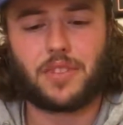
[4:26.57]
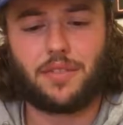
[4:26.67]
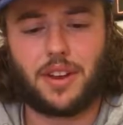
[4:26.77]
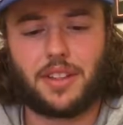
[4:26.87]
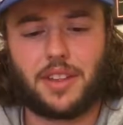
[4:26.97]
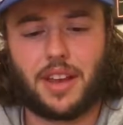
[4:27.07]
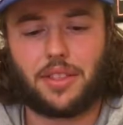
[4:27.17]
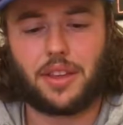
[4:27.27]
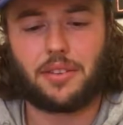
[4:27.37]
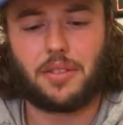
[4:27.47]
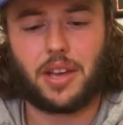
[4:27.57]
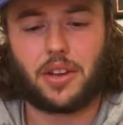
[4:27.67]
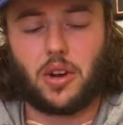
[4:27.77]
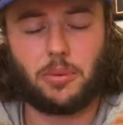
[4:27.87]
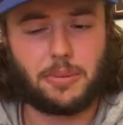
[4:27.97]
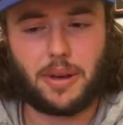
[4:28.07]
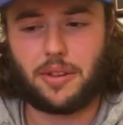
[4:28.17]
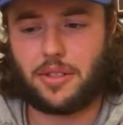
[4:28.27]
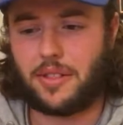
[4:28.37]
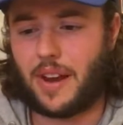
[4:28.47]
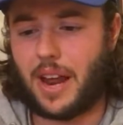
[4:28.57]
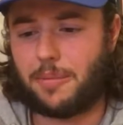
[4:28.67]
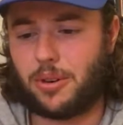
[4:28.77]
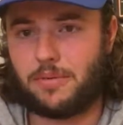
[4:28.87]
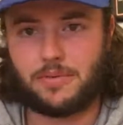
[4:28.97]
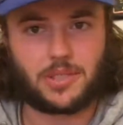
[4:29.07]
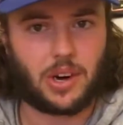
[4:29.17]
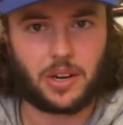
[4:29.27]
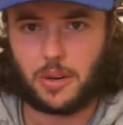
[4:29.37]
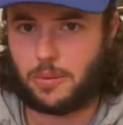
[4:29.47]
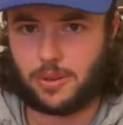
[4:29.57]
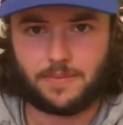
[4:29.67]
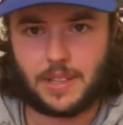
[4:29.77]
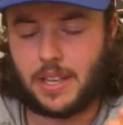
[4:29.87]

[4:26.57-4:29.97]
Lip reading: If anything, I think it could be better than the 9mm. It's arguable.